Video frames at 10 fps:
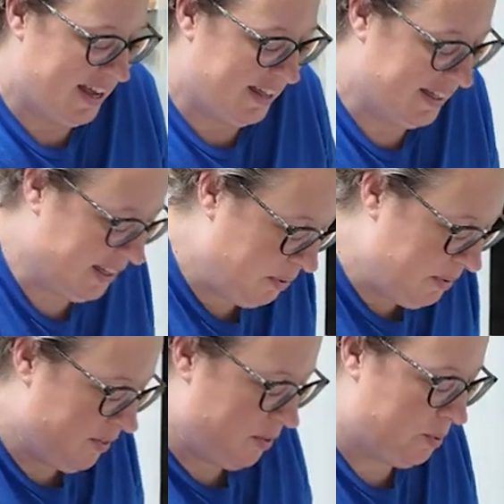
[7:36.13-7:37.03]
a little
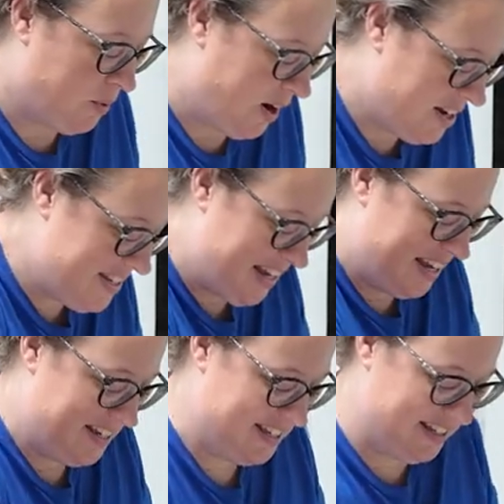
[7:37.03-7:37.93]
bit of a
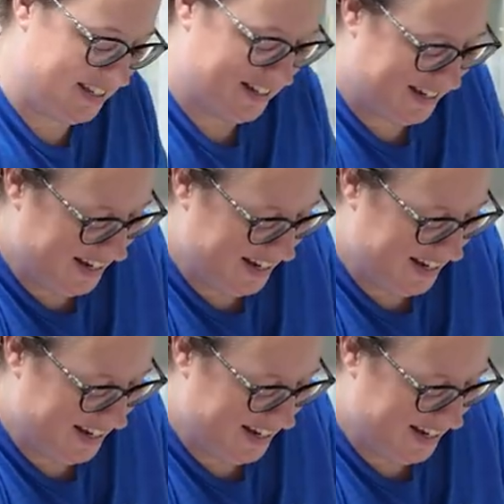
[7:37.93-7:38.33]
process.